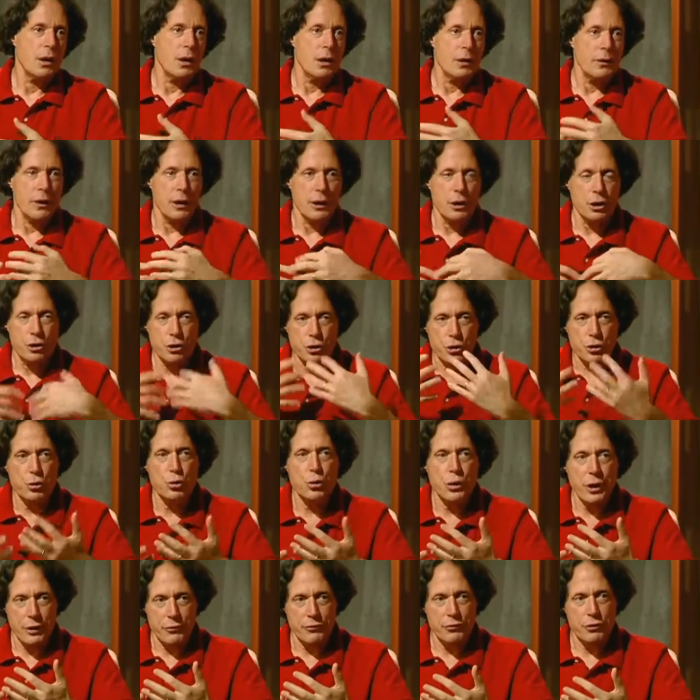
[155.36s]
That you
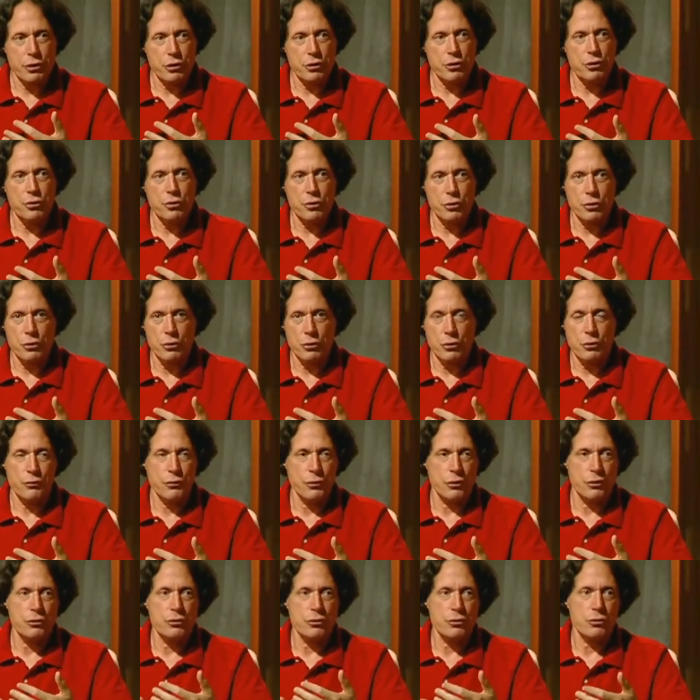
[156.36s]
have control over
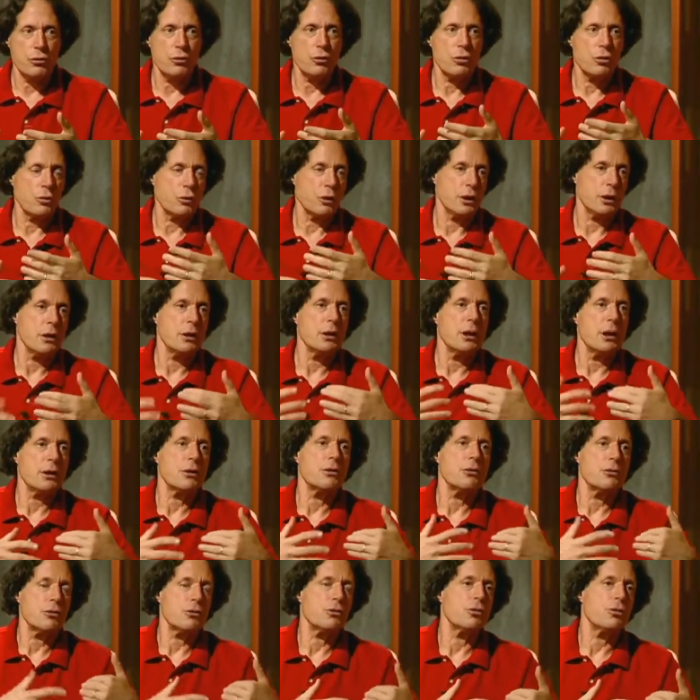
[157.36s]
the story, not
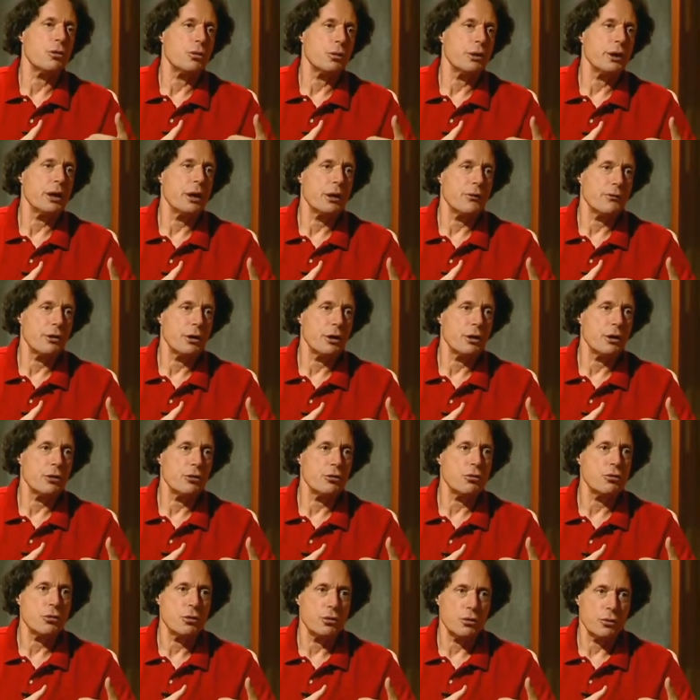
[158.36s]
the story having
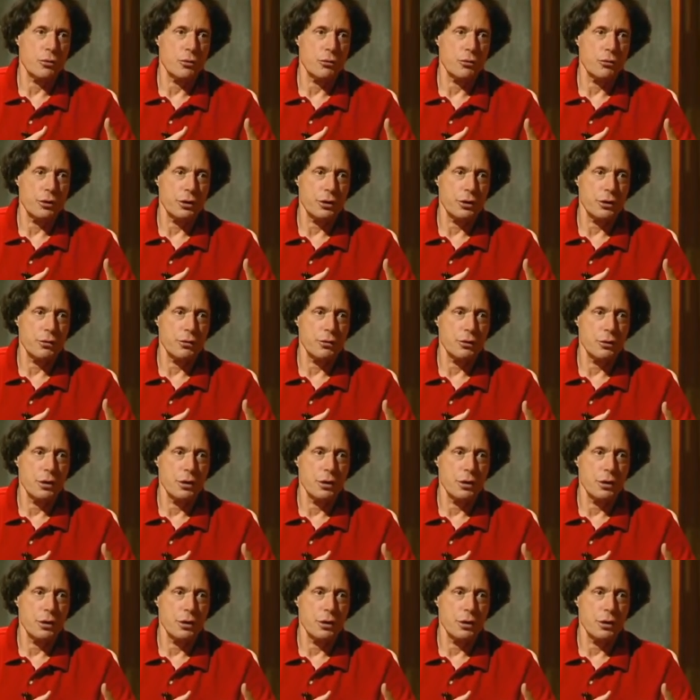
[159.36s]
control over you.